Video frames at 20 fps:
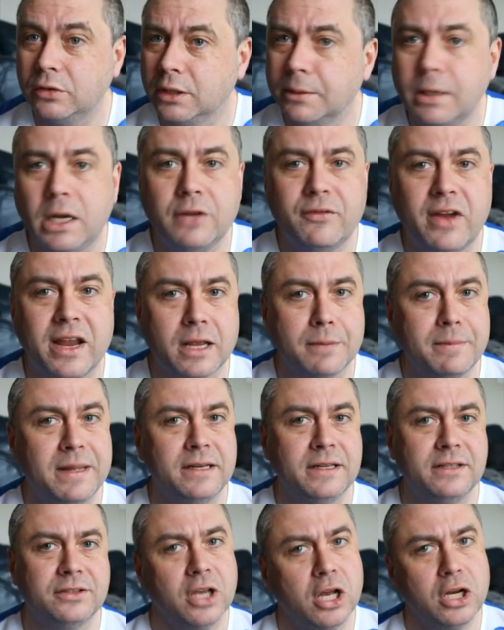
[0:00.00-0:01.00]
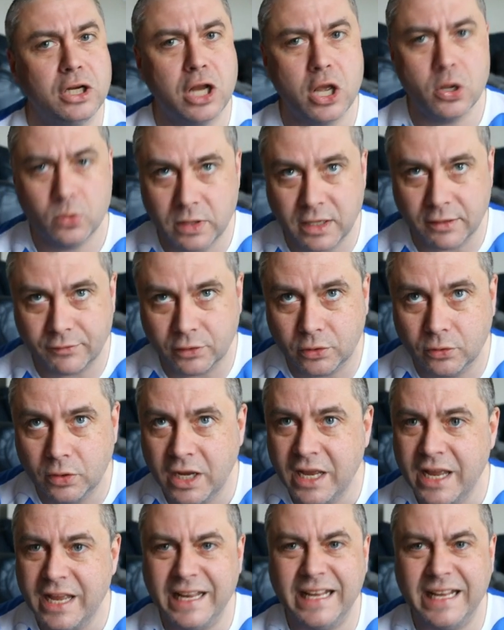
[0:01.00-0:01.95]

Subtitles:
and I only recommend this at a low level,